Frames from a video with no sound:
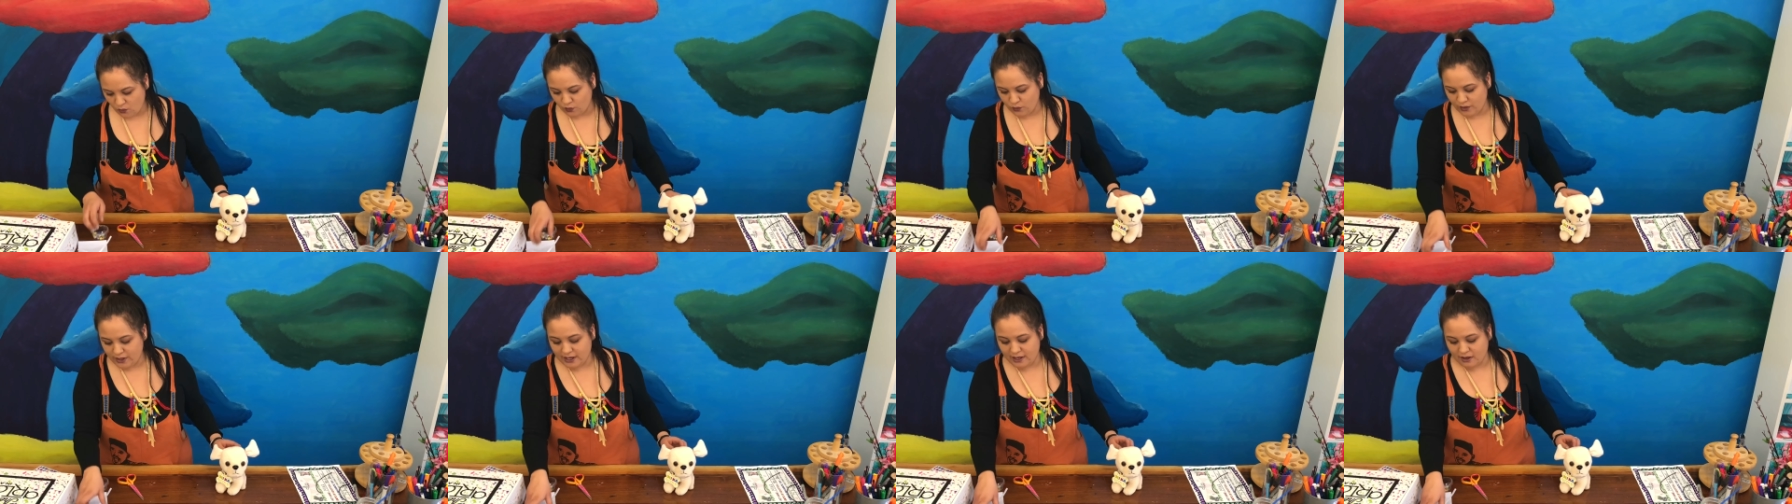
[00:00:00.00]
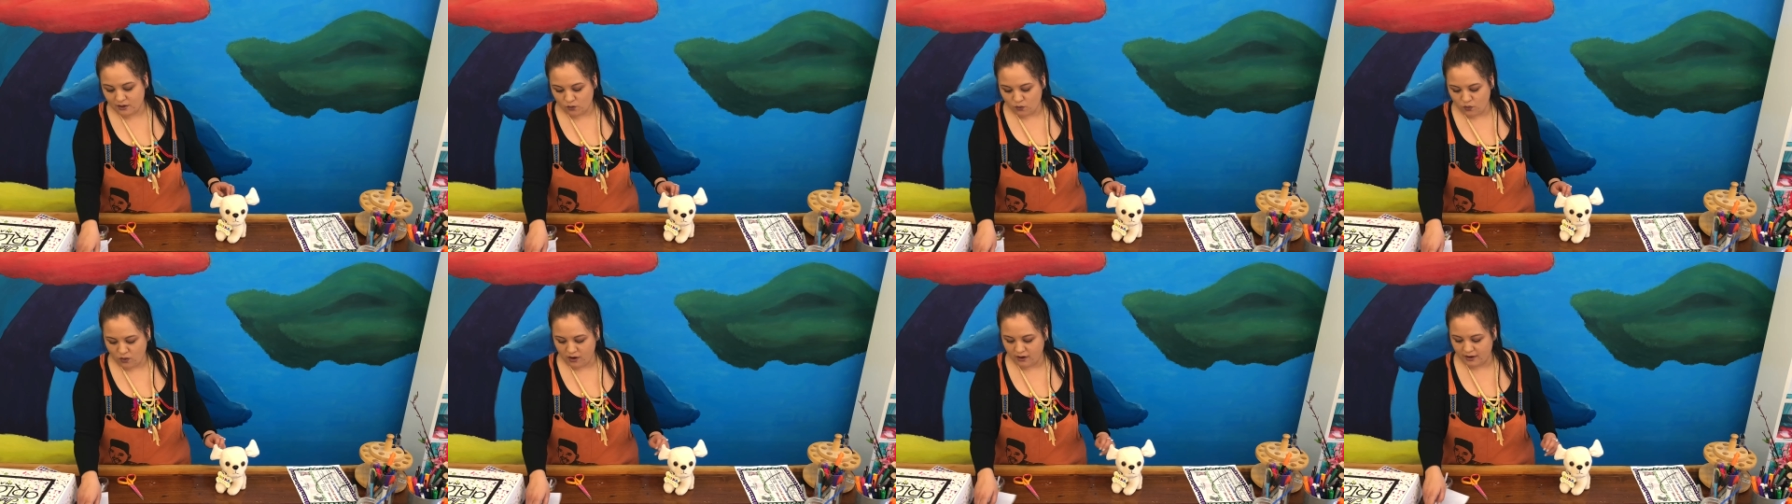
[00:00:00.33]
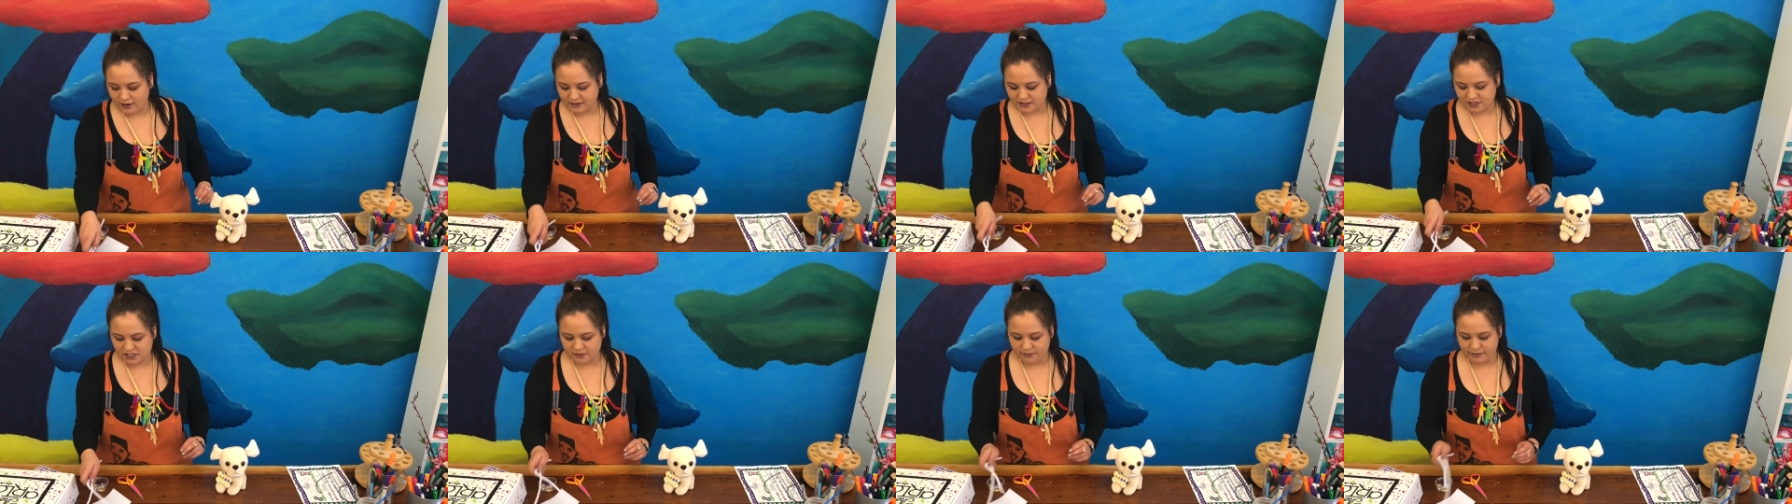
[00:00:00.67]
we
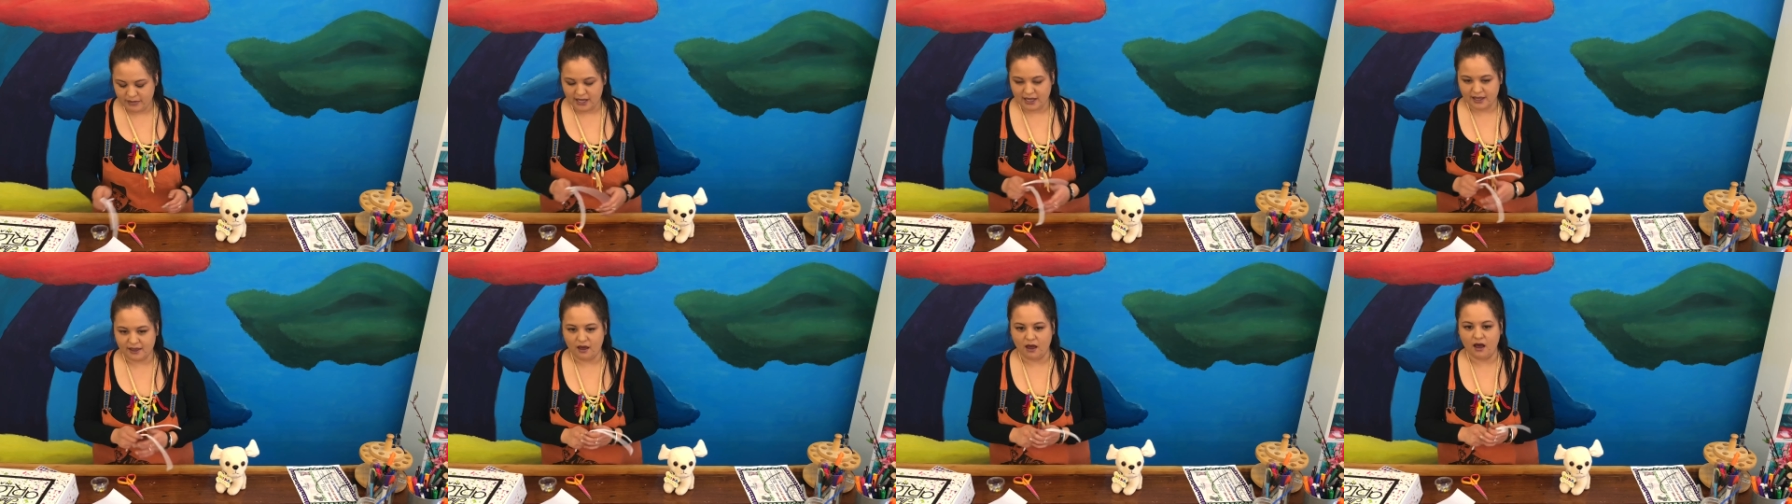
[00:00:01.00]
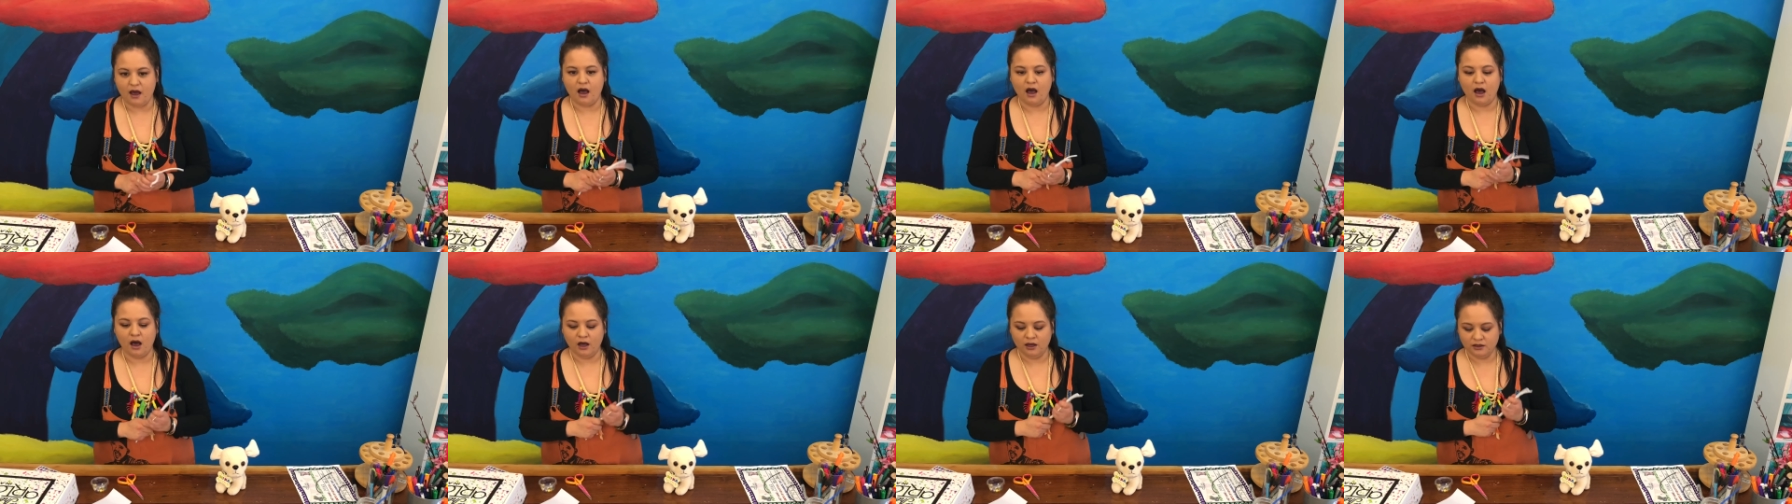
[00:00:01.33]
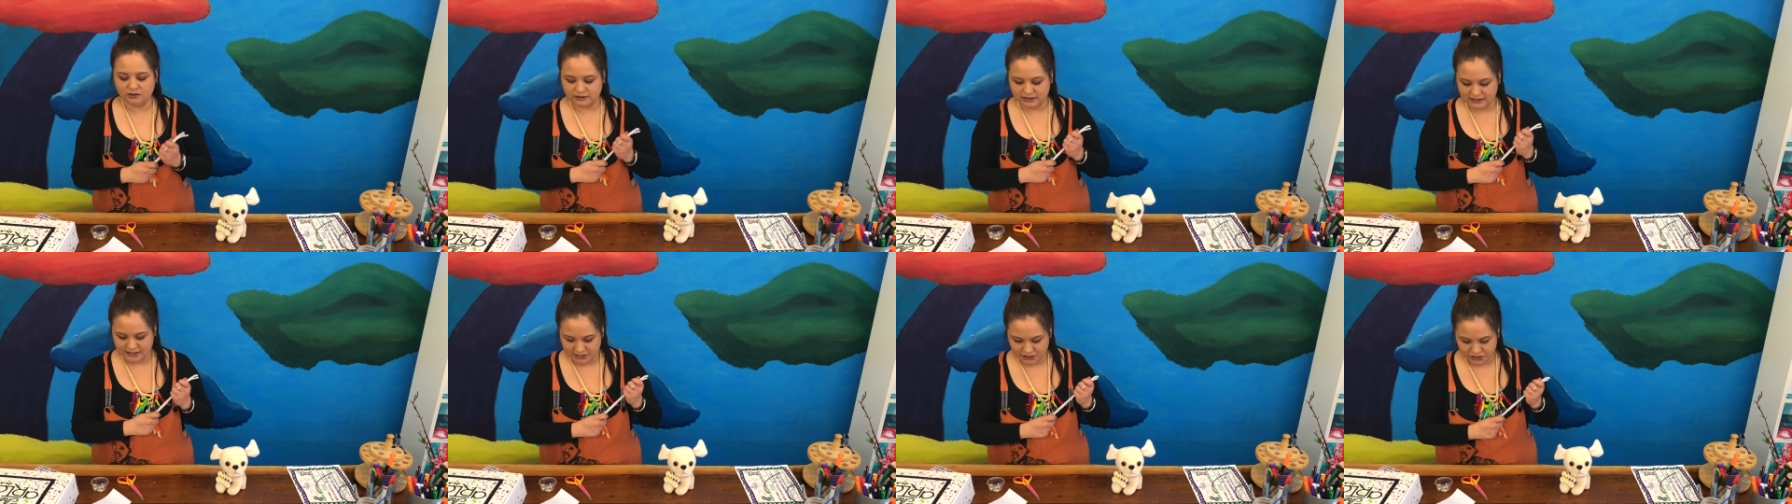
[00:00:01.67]
want to make a
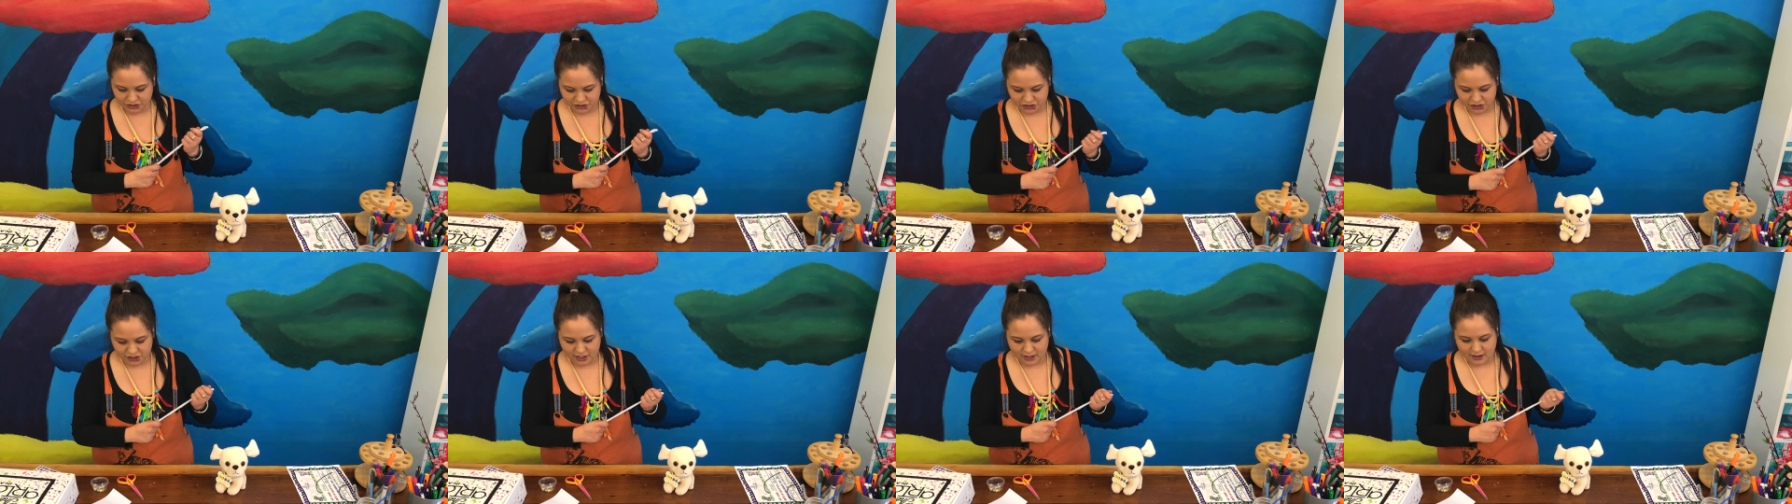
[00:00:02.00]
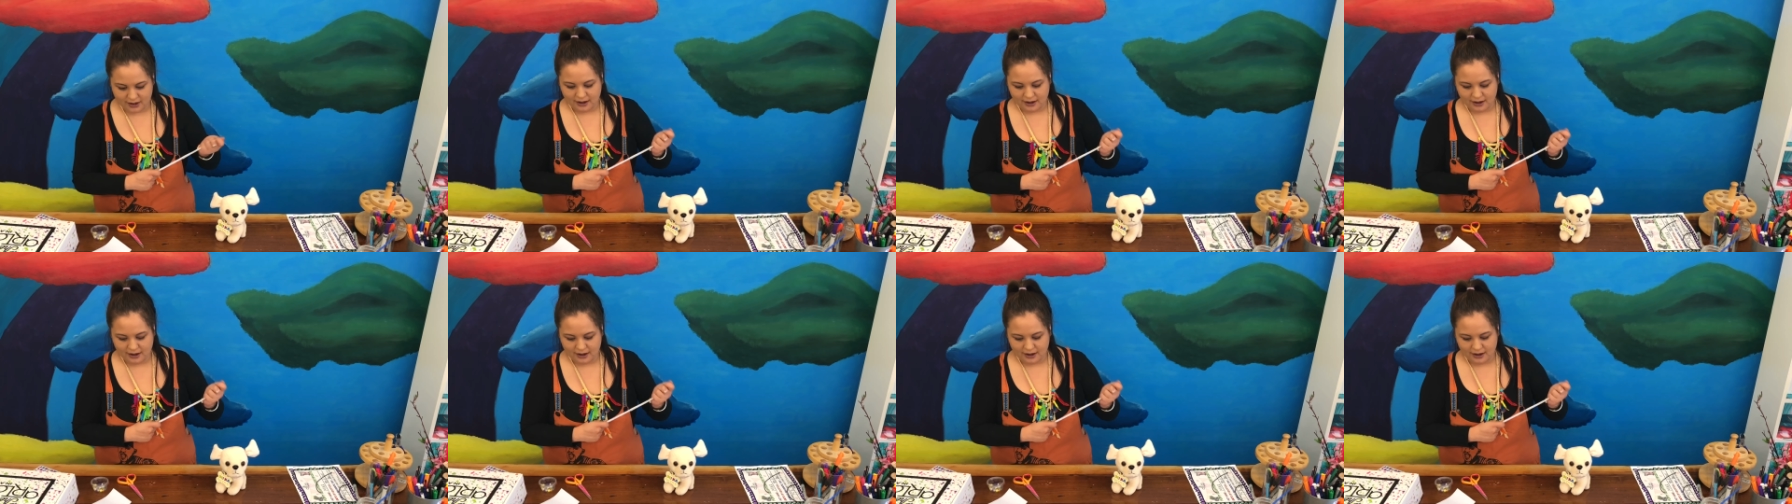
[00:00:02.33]
leash.